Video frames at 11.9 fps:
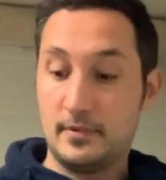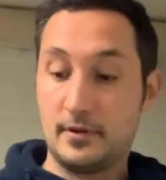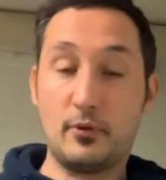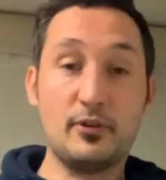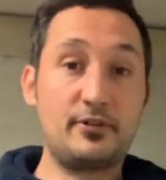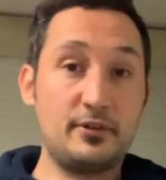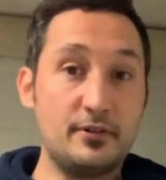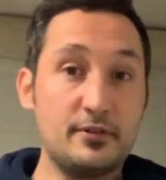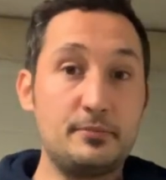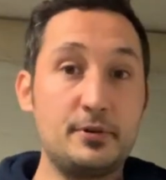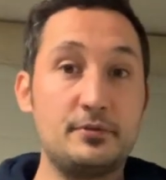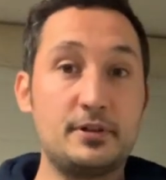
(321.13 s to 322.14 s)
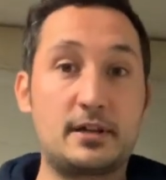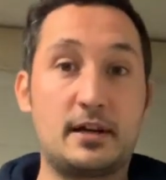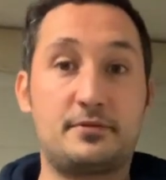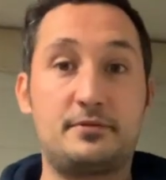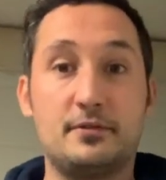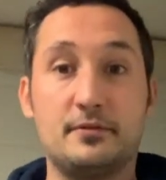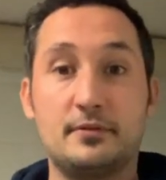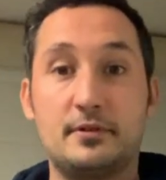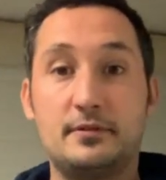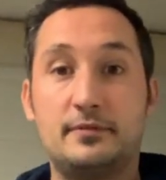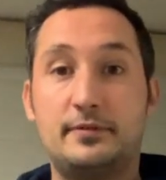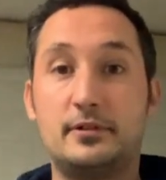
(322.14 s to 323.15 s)
The one thing that the Munich has done
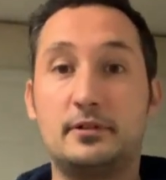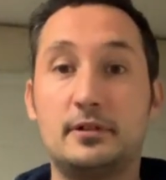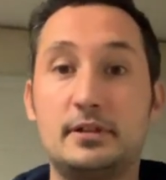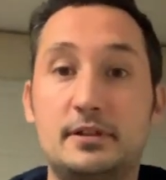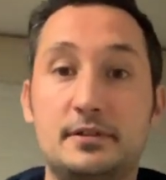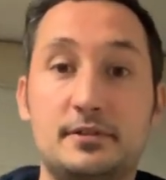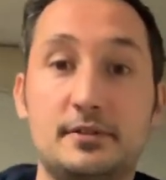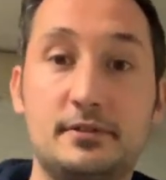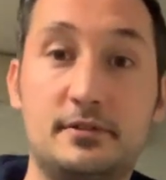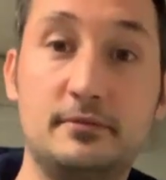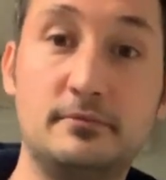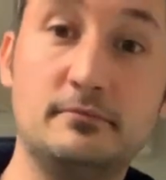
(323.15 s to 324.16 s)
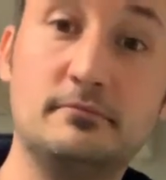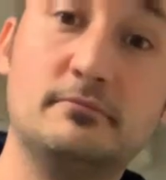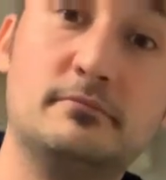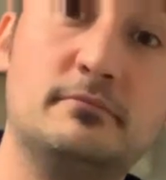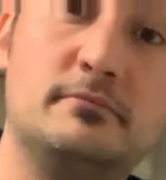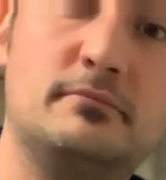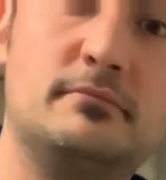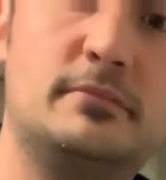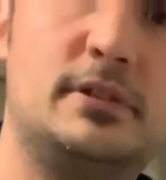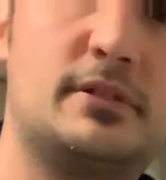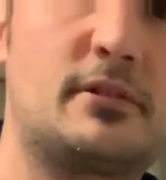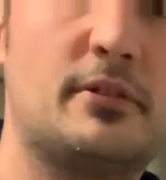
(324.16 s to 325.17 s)
though for it is
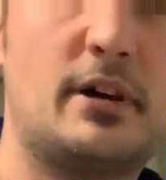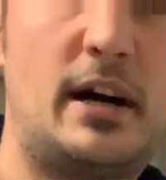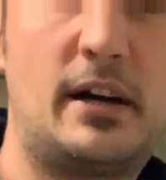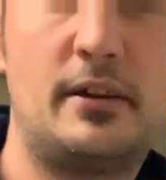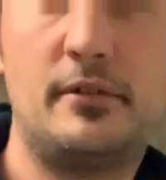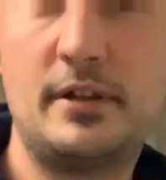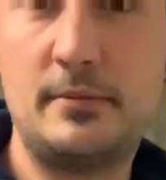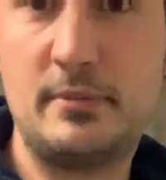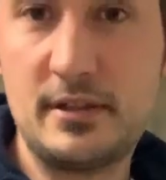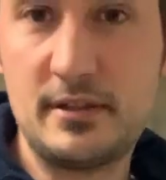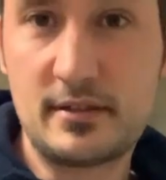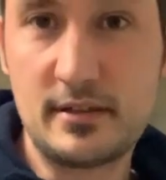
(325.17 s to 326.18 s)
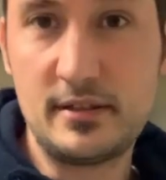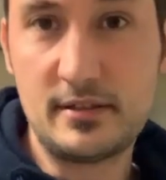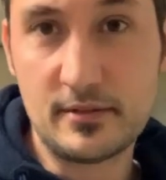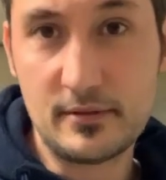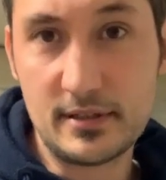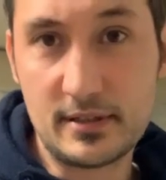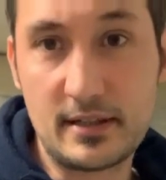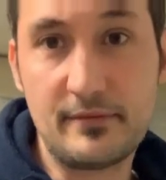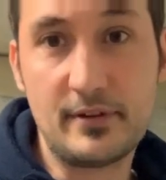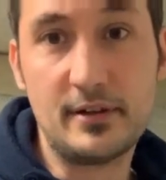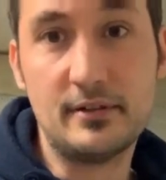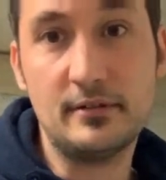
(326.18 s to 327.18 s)
it's got the higher EBC, so it's
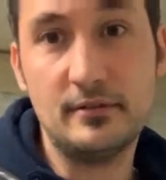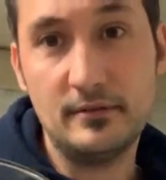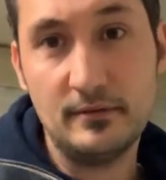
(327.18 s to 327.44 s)
given it